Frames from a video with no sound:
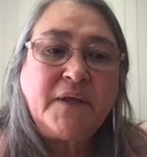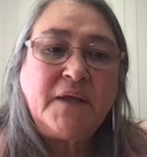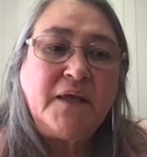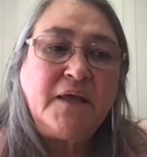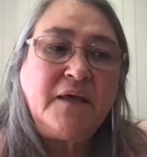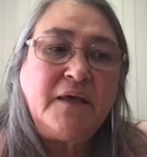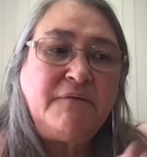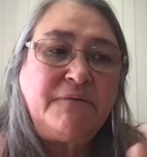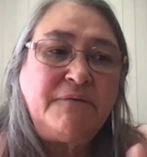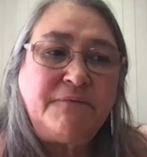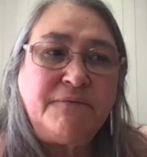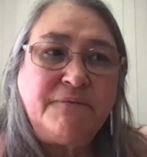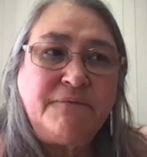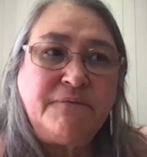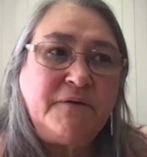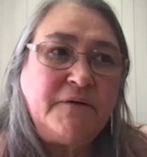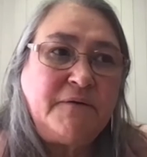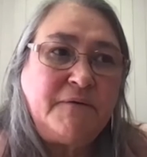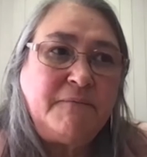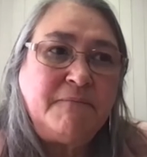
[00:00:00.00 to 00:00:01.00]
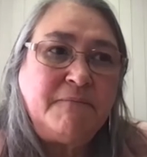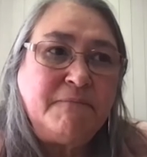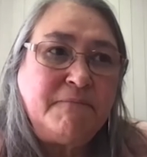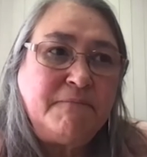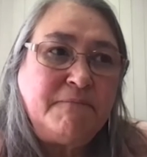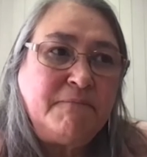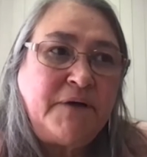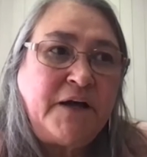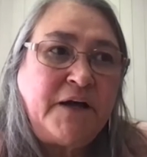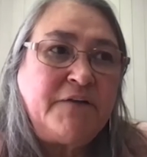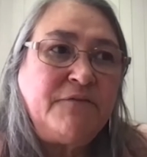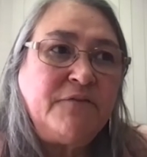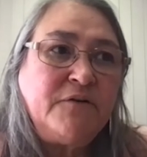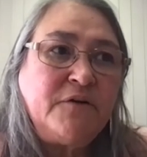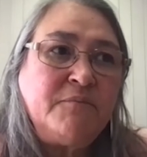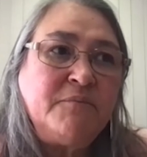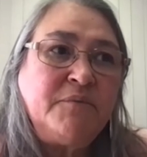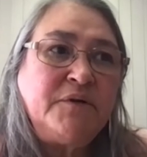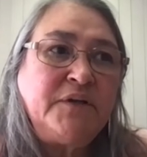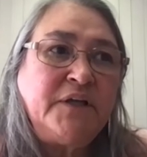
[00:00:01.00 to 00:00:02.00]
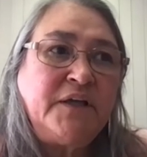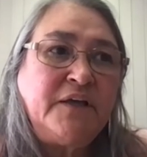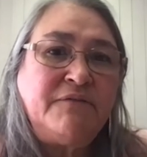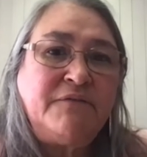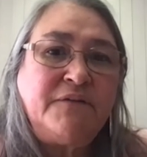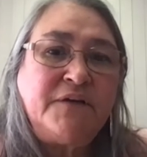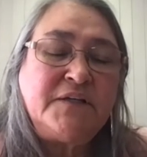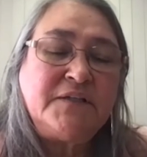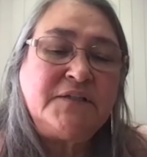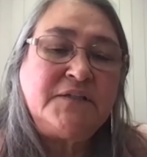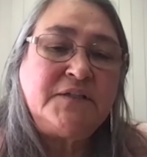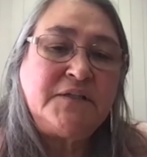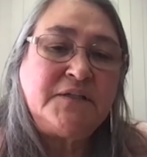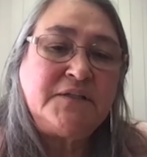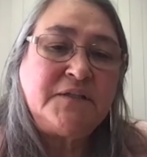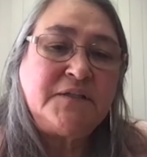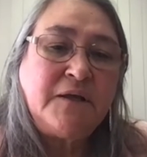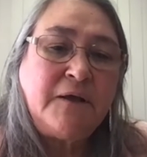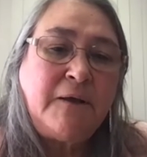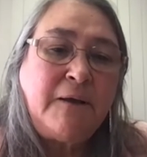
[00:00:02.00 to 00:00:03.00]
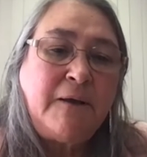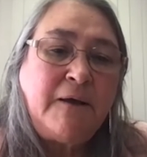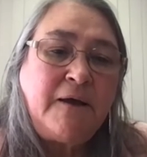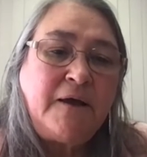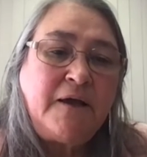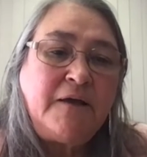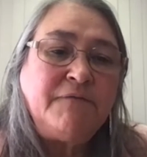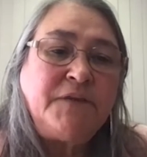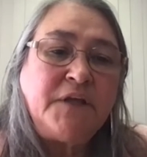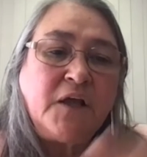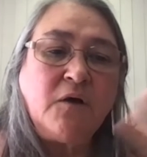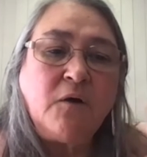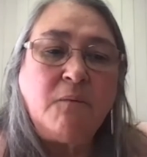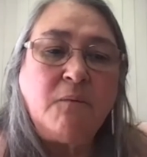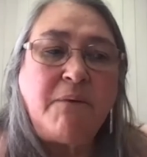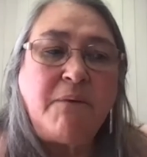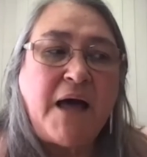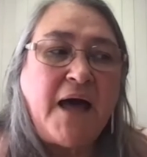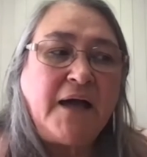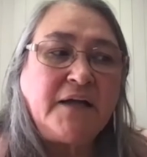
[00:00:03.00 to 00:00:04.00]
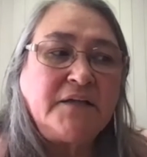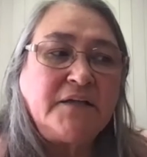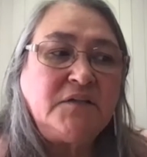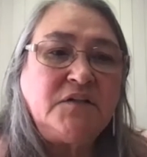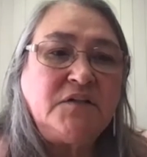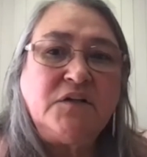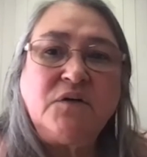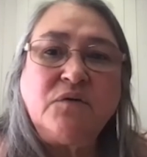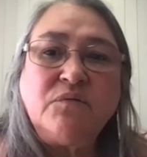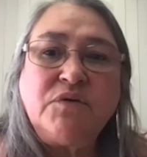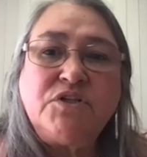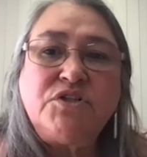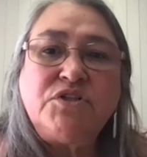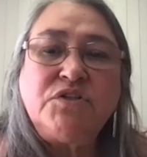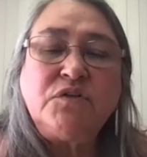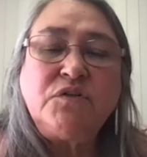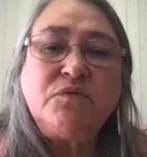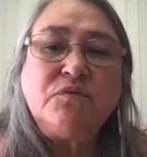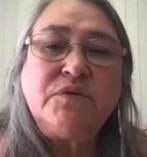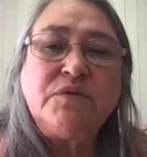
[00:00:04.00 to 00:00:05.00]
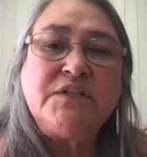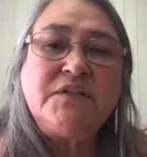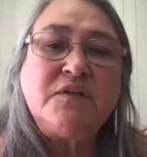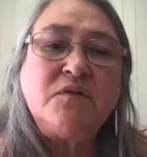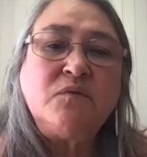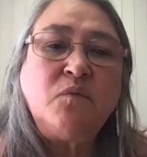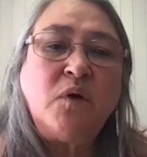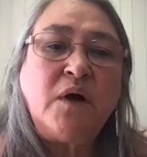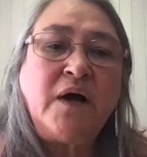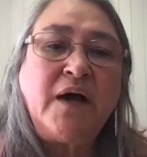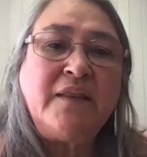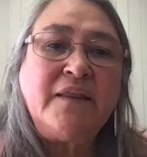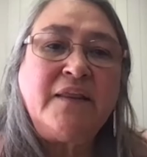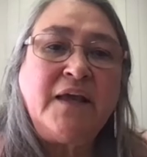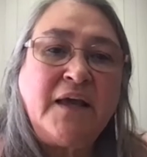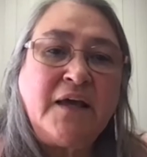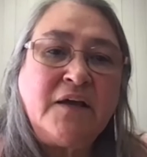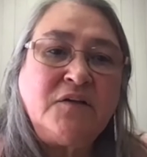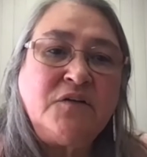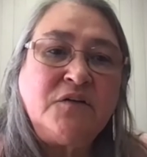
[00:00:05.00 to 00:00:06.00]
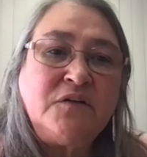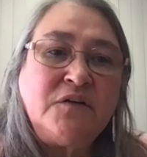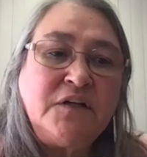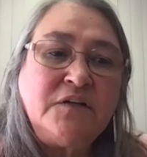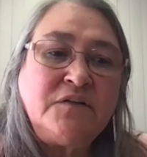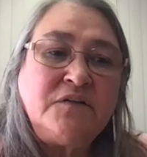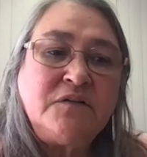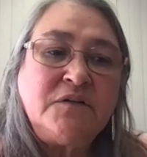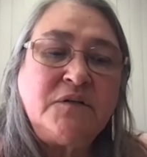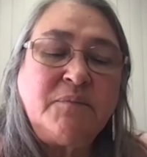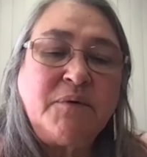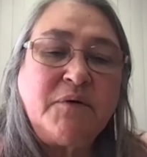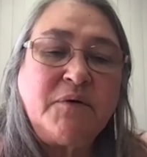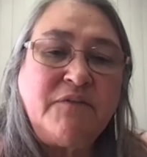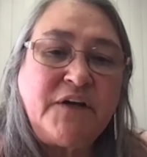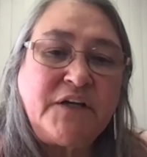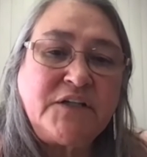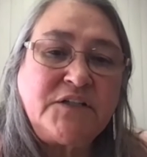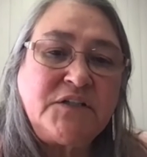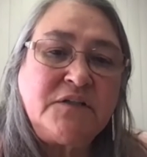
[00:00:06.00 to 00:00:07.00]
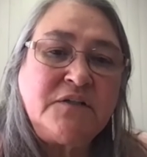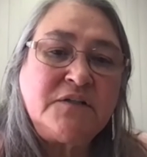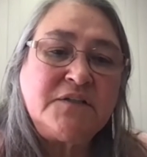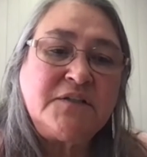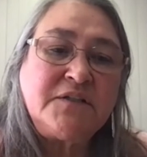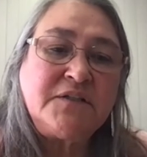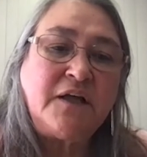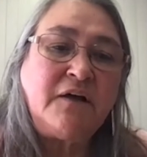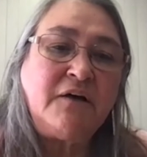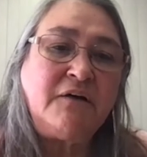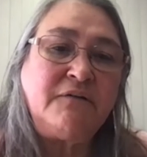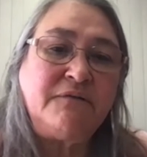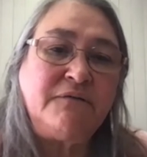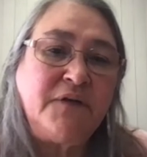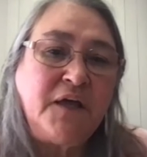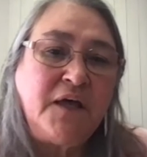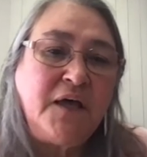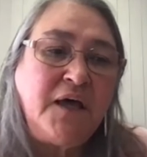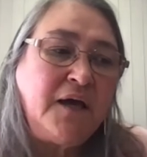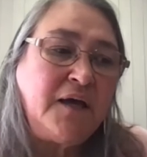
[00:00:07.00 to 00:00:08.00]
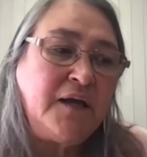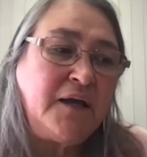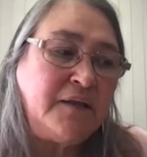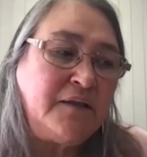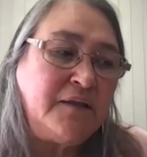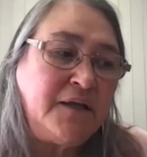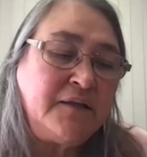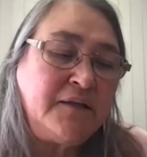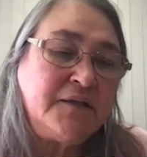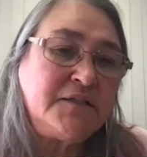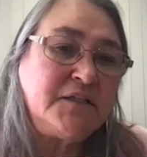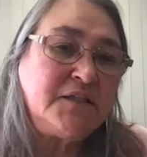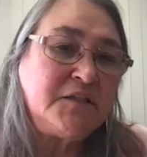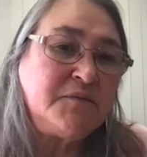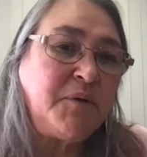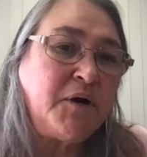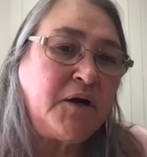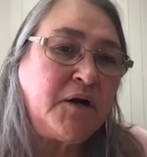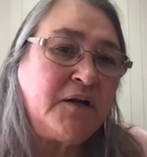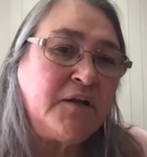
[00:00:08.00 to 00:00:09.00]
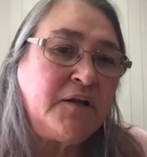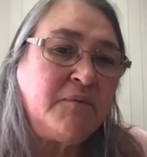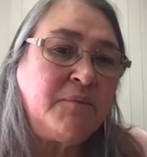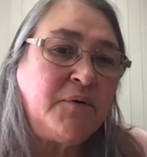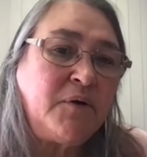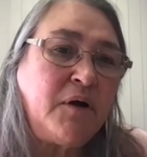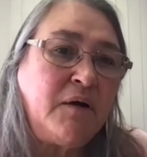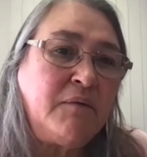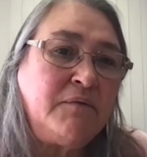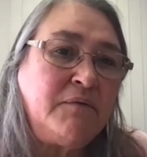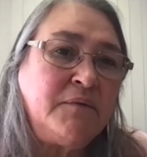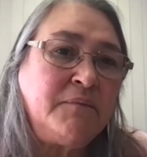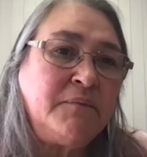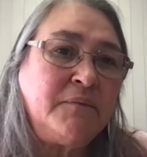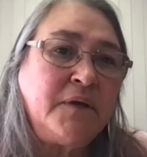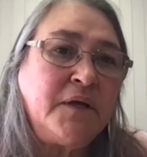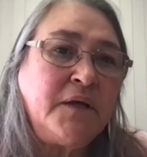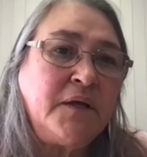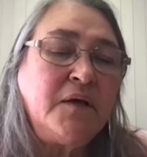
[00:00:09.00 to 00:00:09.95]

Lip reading: if my firm belief is if they go back to the original reason why they entered into the profession itself, and I think this is part of the problem,